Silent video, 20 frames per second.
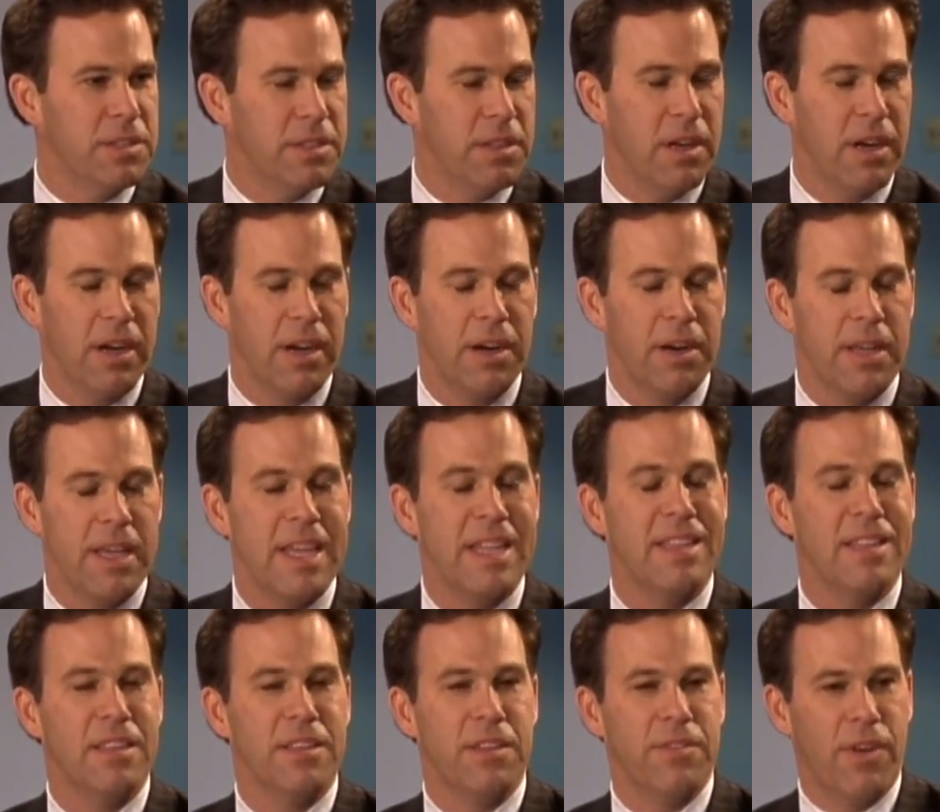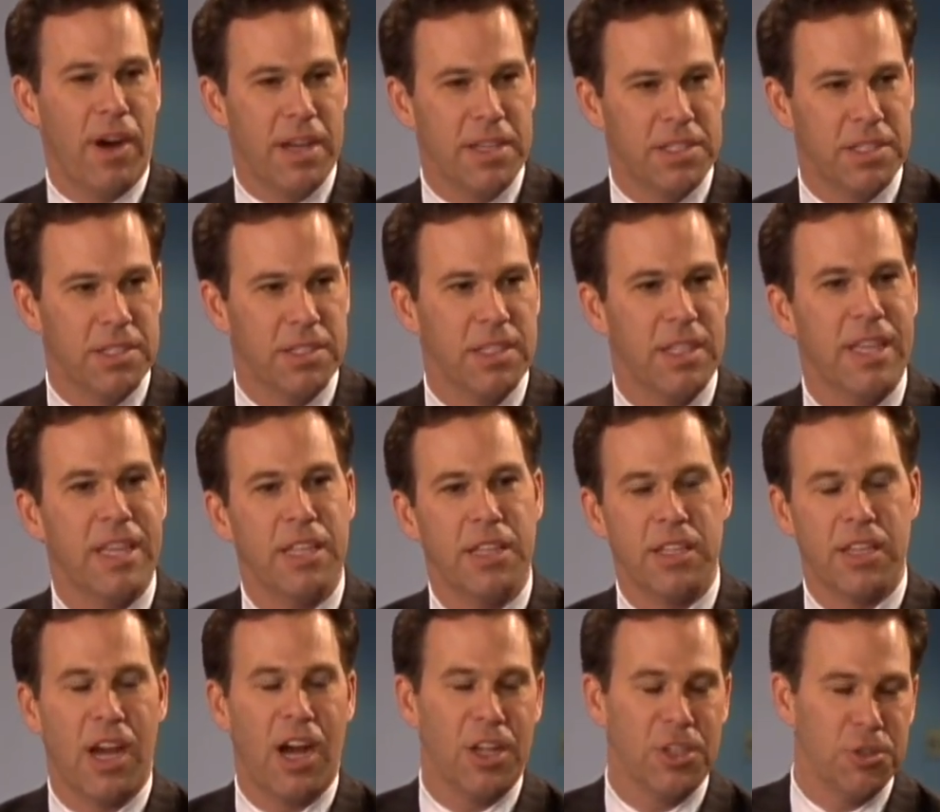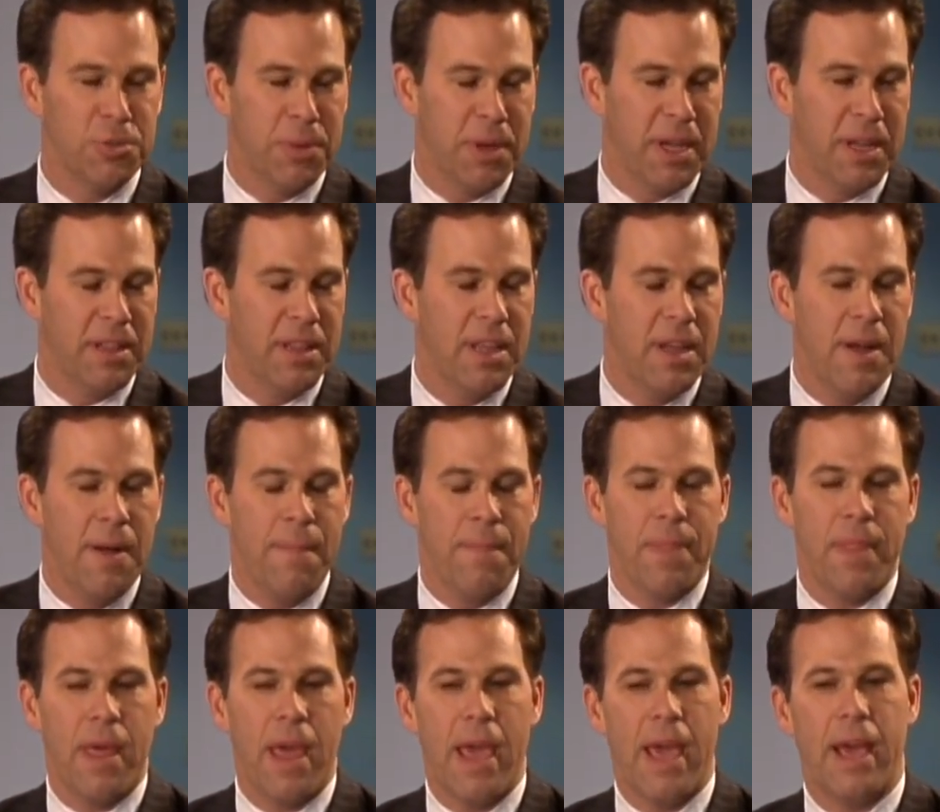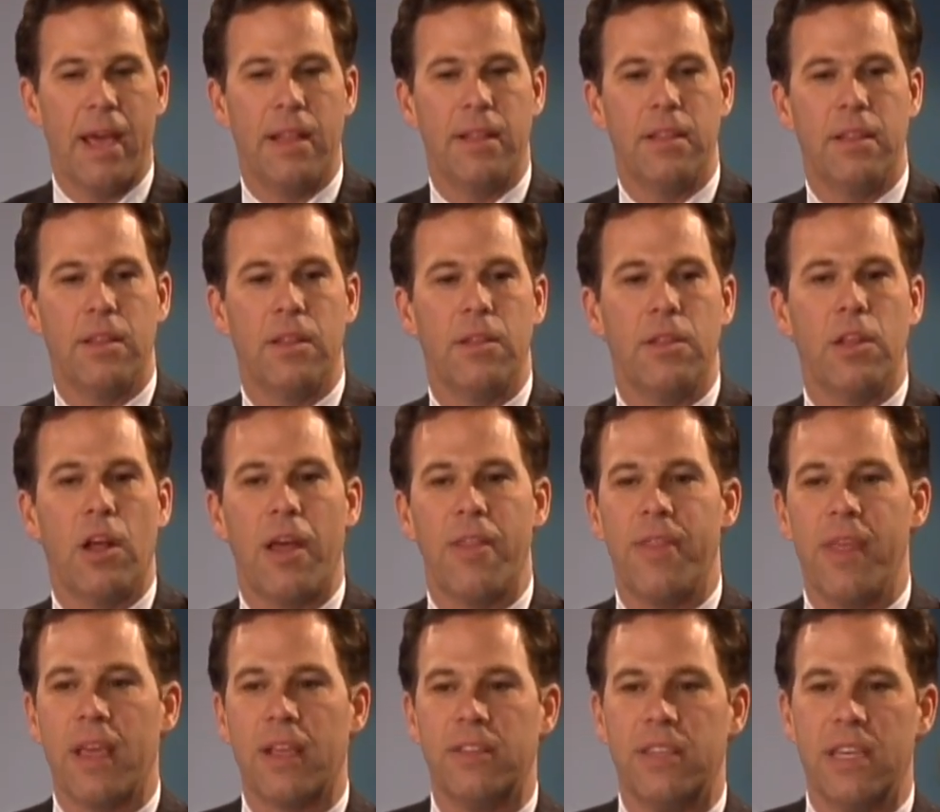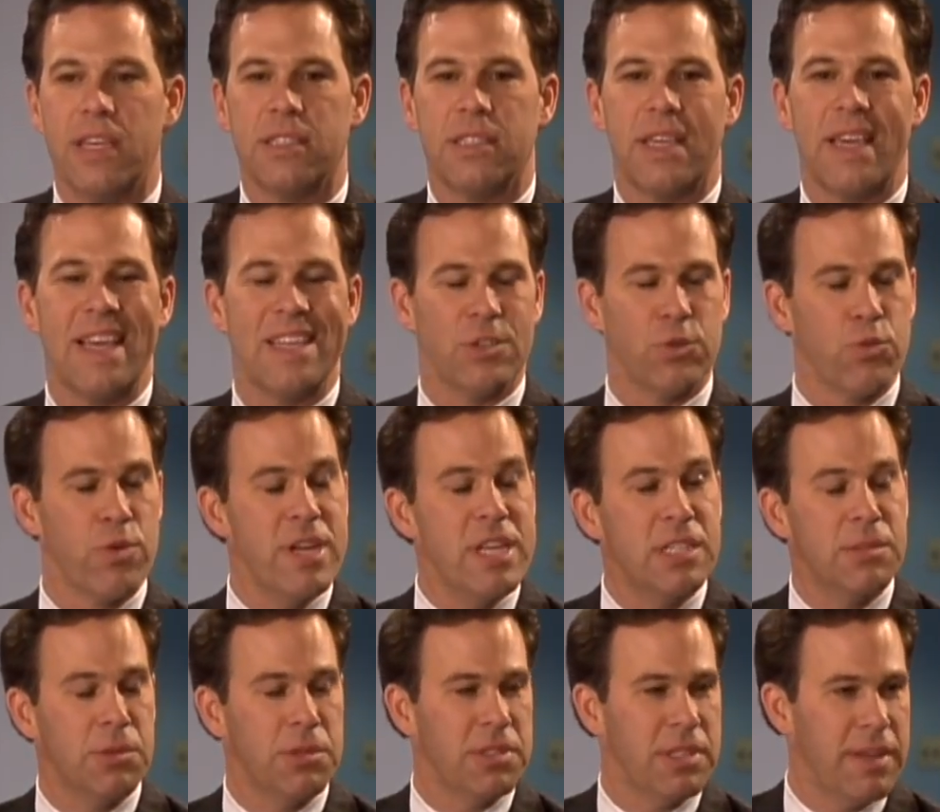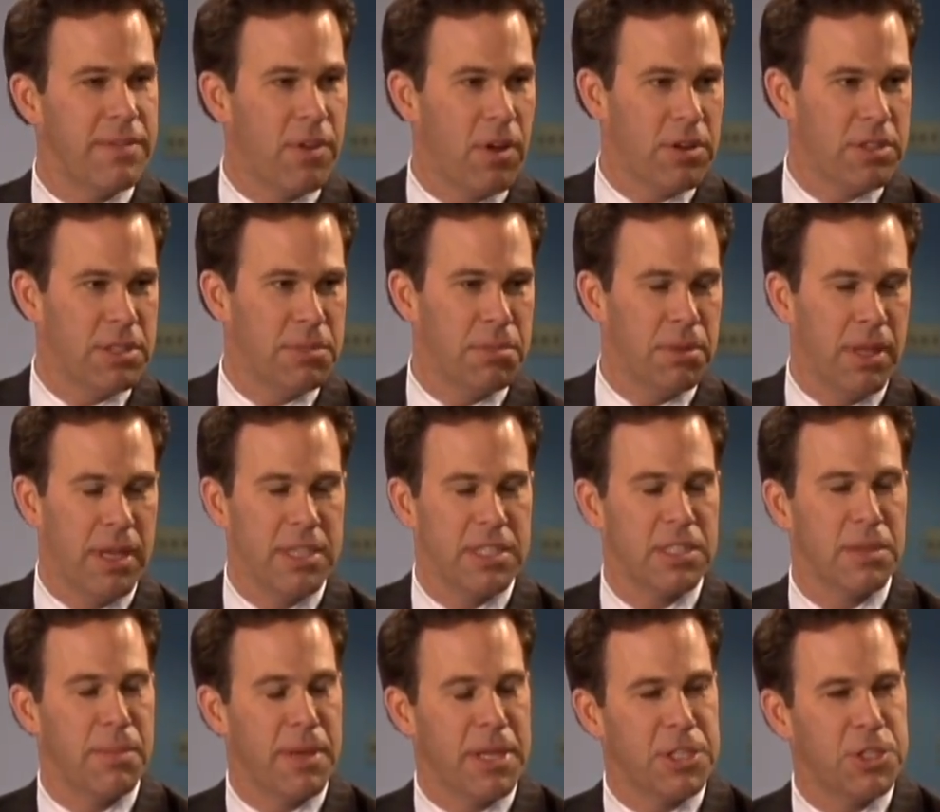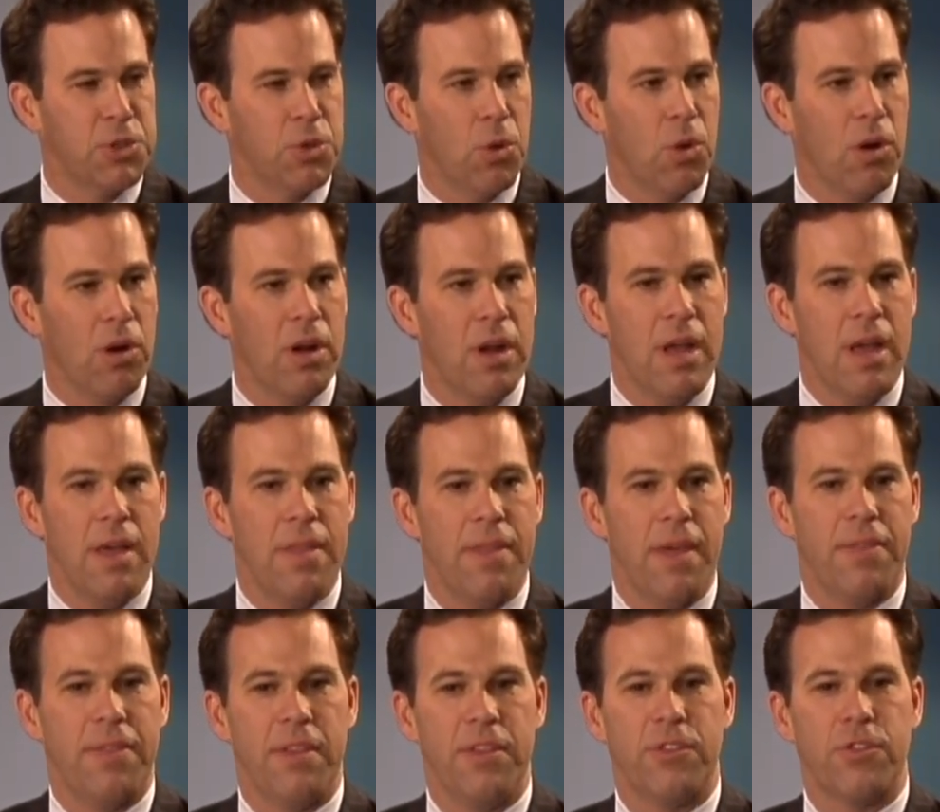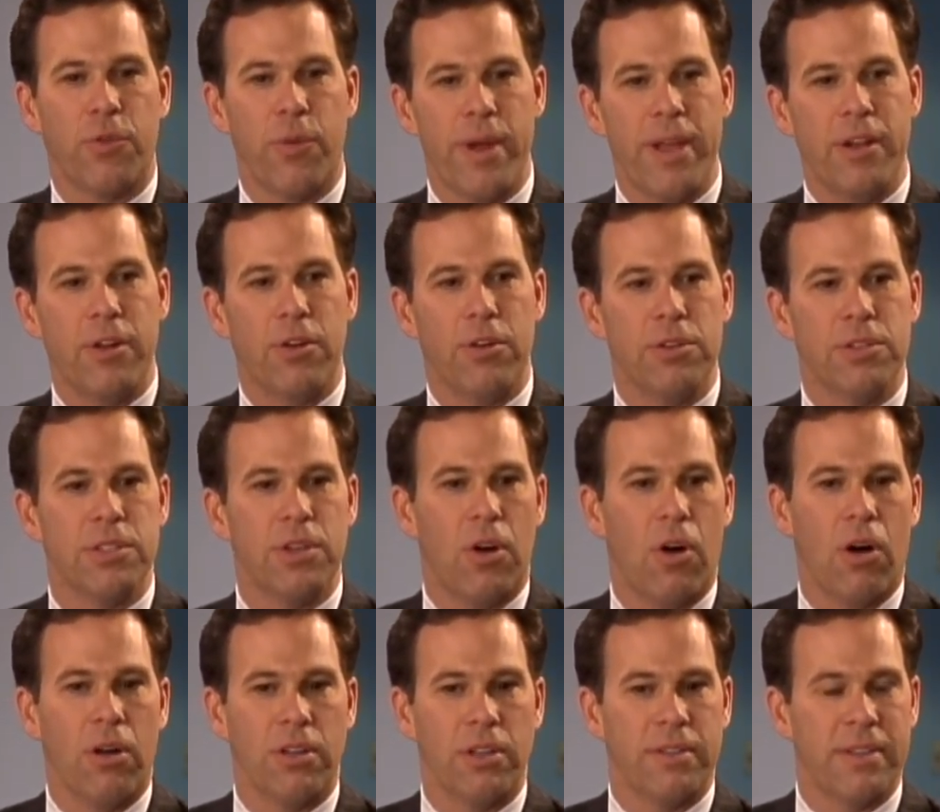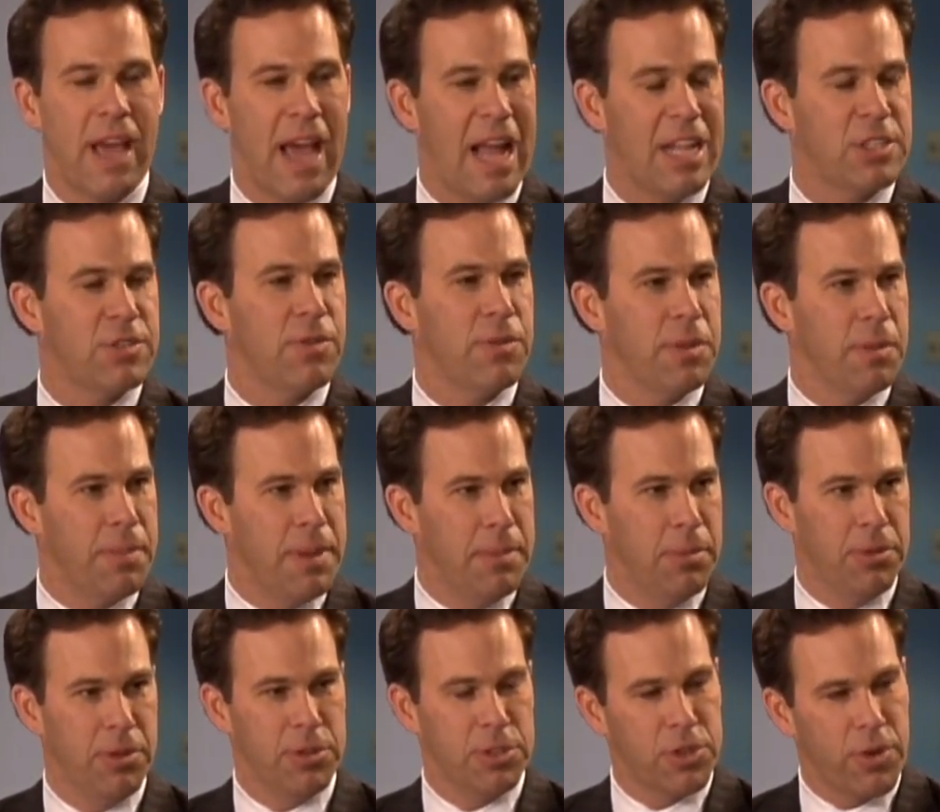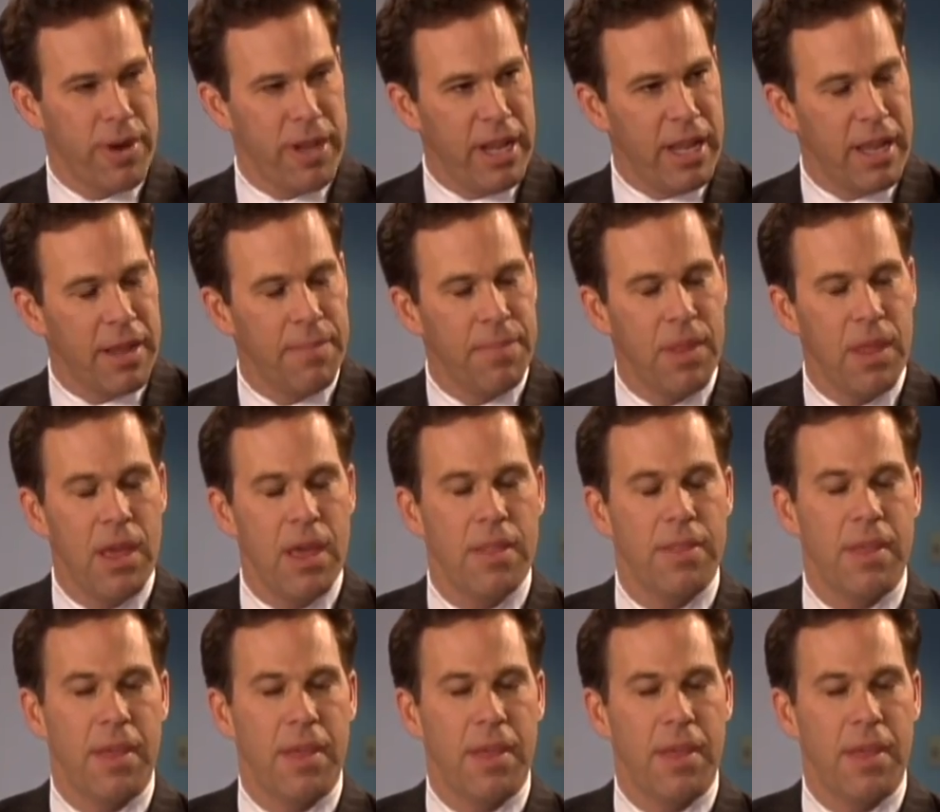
uh, uh, hidden devices and hidden contraband and I think TSA has reasonable safeguards in place to make sure that the screeners are detached from the people they're screening, mm-hmm.